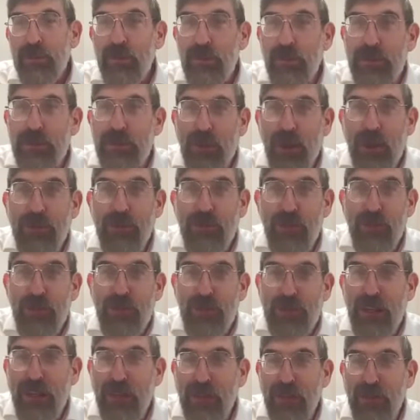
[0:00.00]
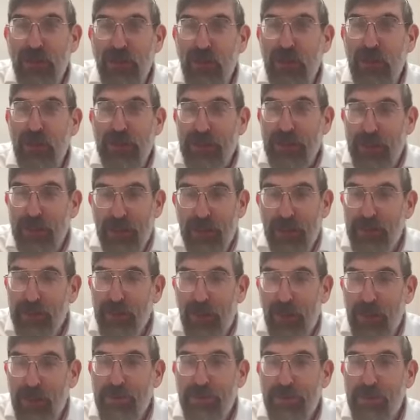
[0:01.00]
Who is iPhone? Identify yourself,
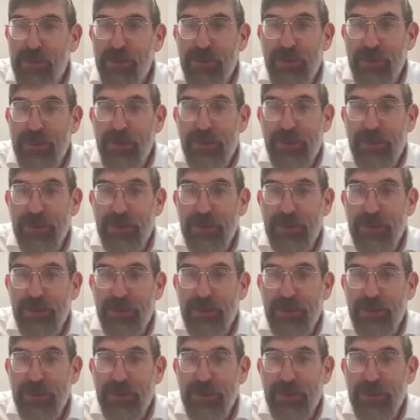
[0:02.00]
iPhone.